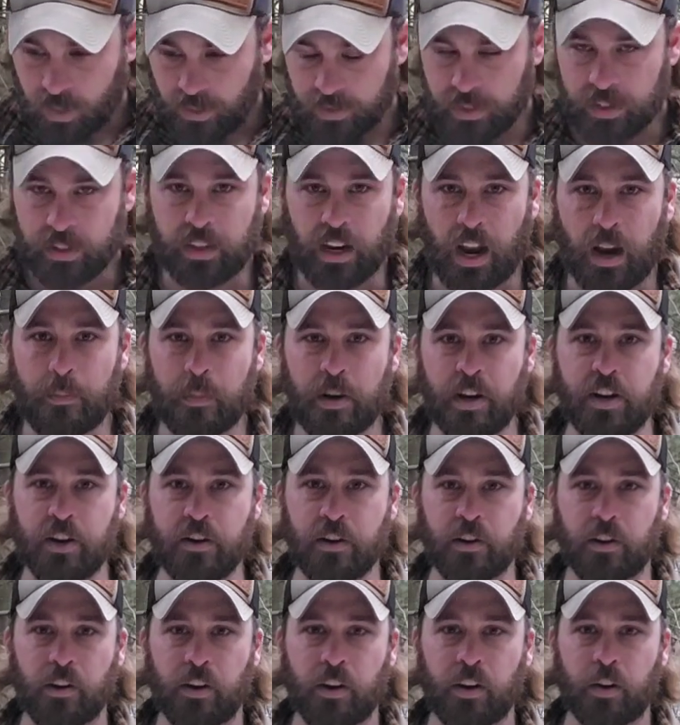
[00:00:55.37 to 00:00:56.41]
this time of
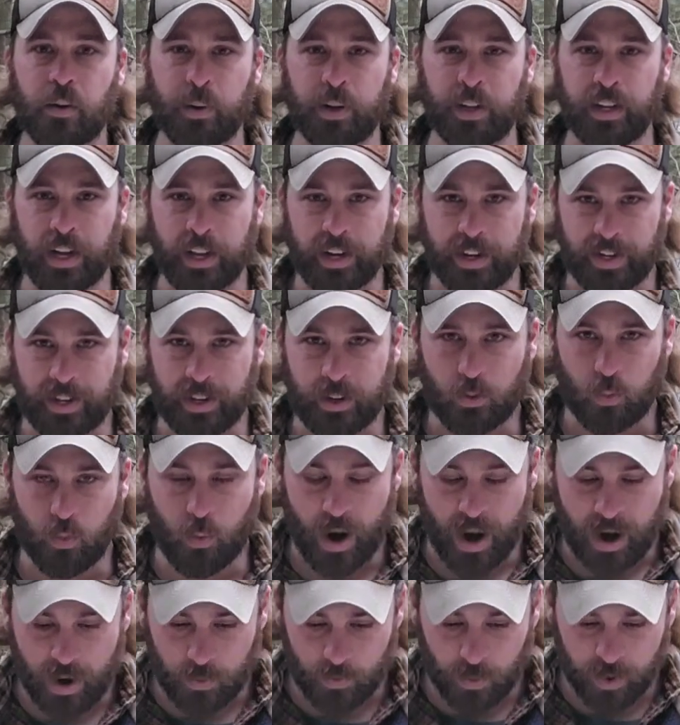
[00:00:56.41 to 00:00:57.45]
year, we can kind of get
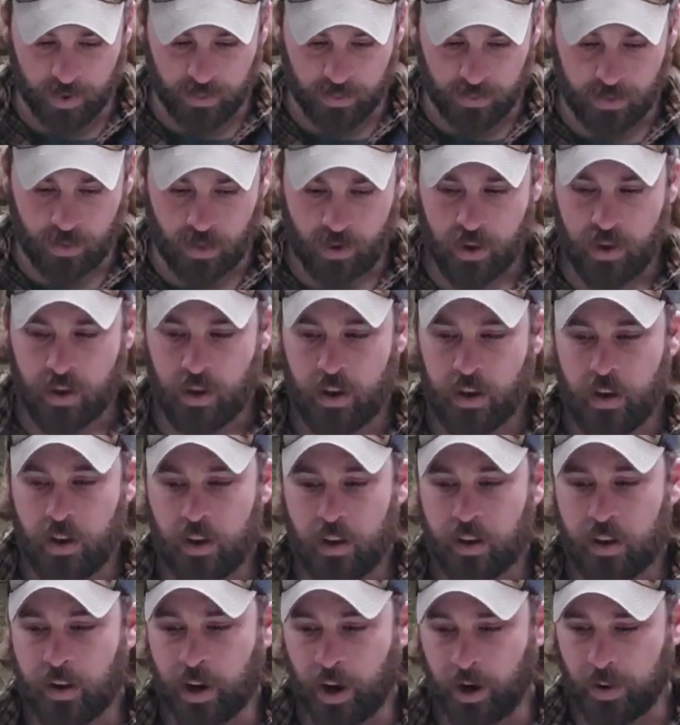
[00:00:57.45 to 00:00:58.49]
away with
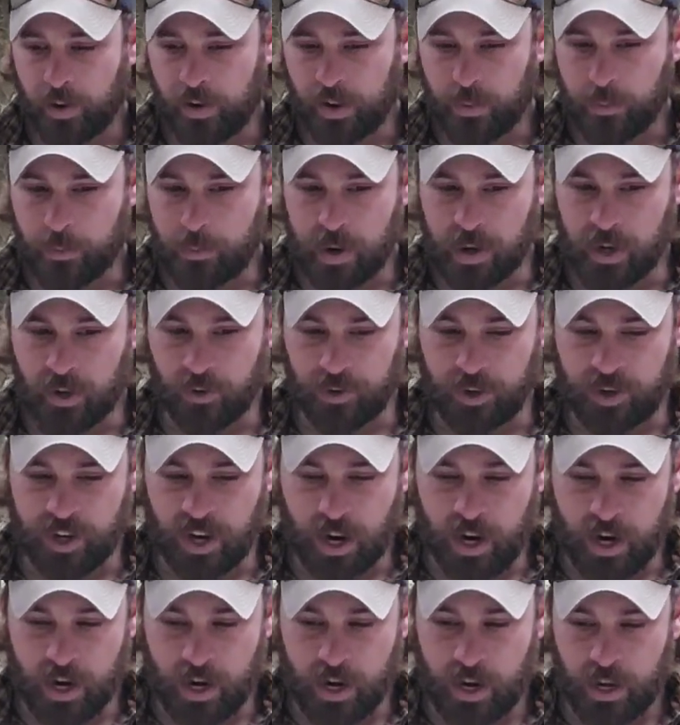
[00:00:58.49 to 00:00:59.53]
carrying a bigger
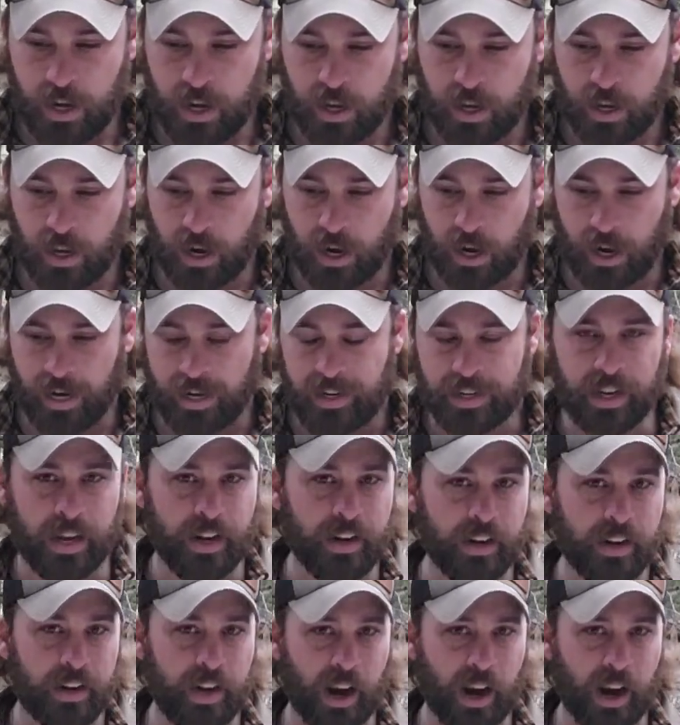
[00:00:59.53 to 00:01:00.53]
gun. I tend to